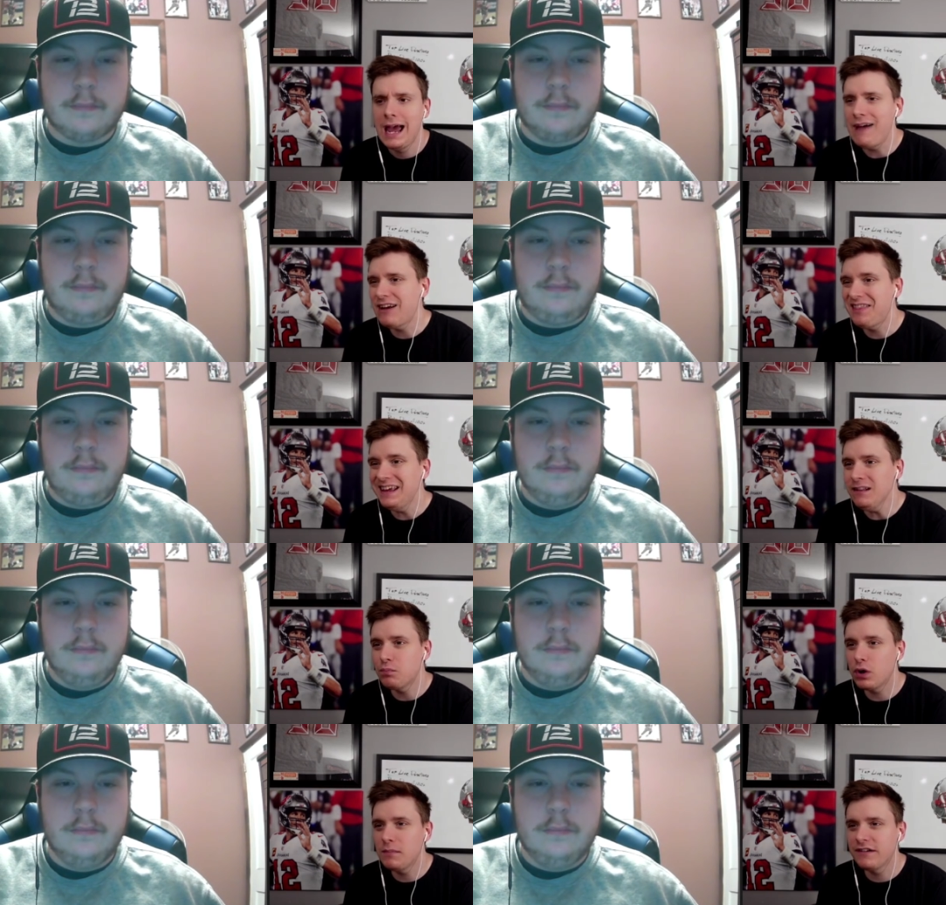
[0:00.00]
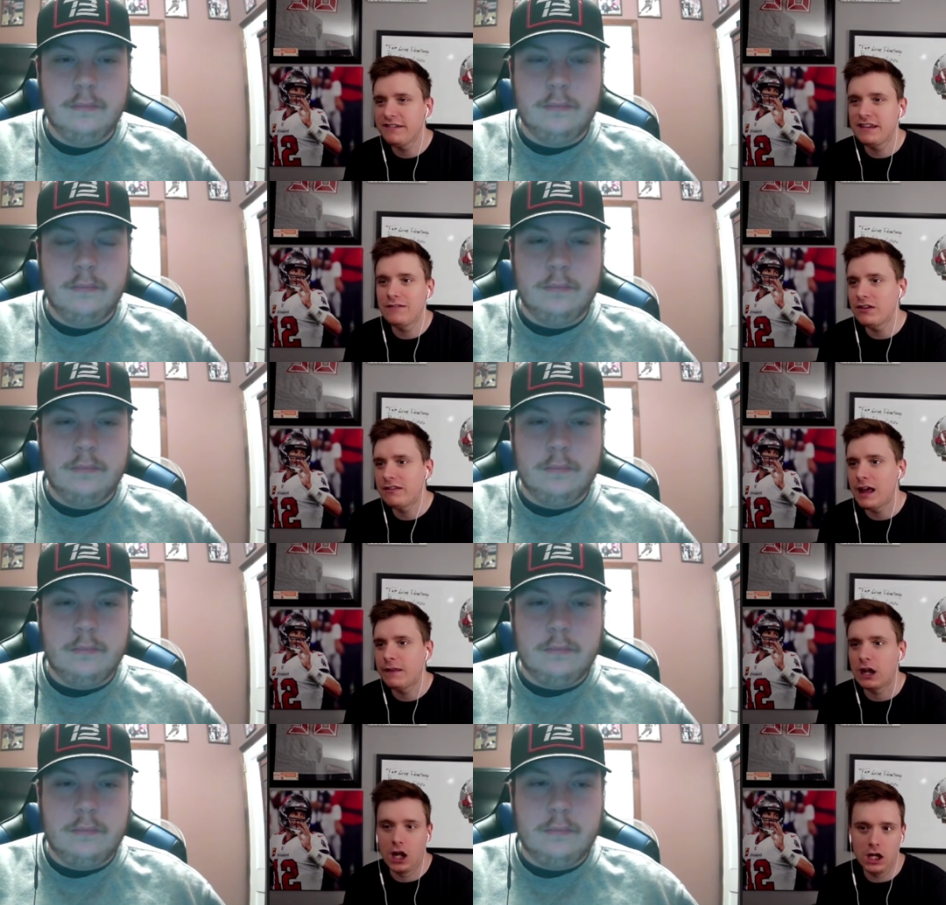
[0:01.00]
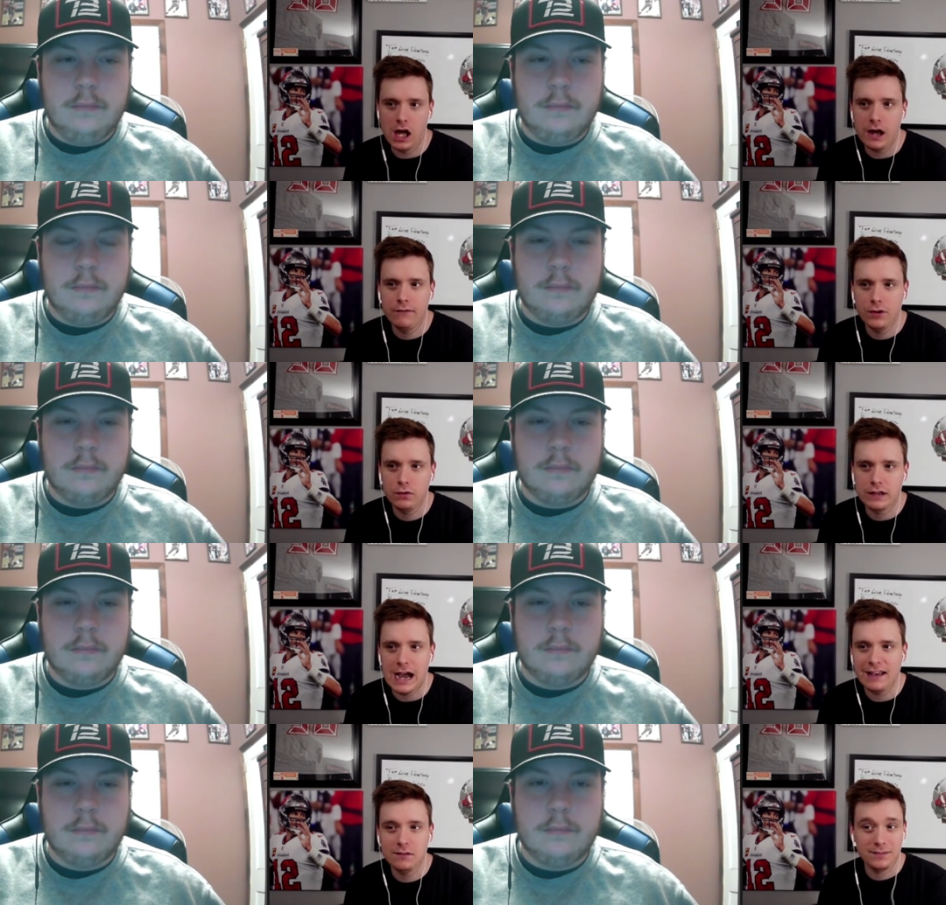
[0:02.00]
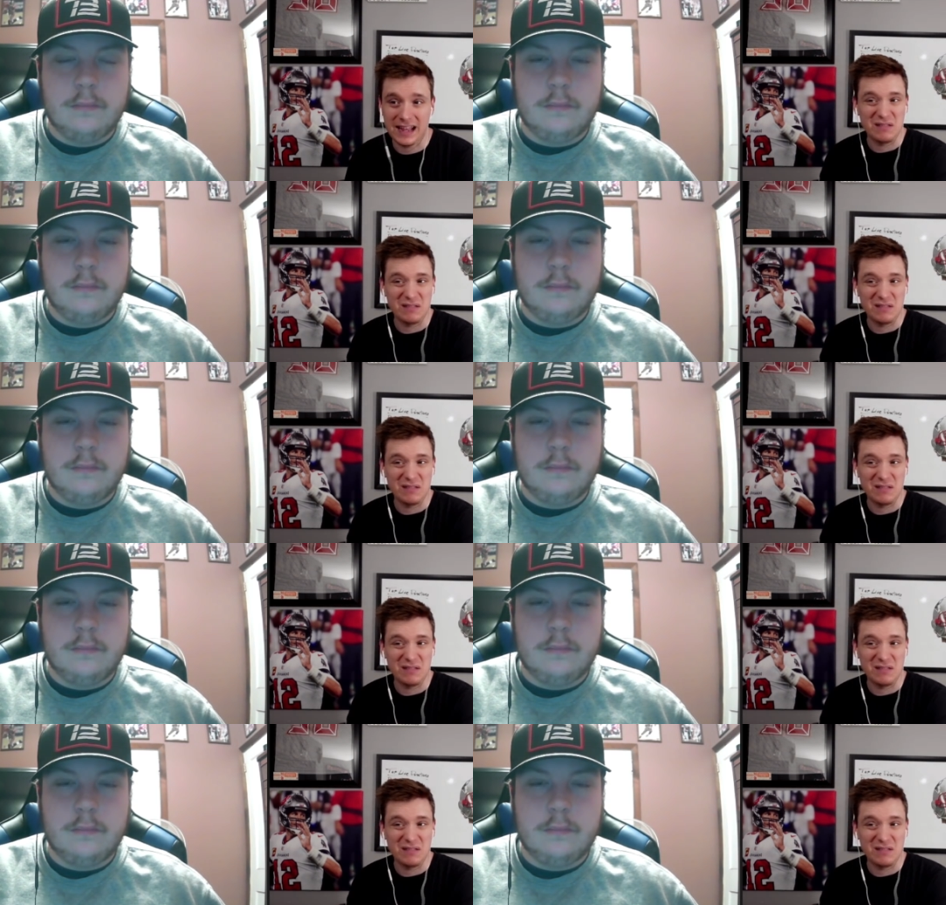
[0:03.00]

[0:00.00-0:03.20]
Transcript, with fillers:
Speaker 1: Evan, I think it's pretty much safe to say that a lot of those guys,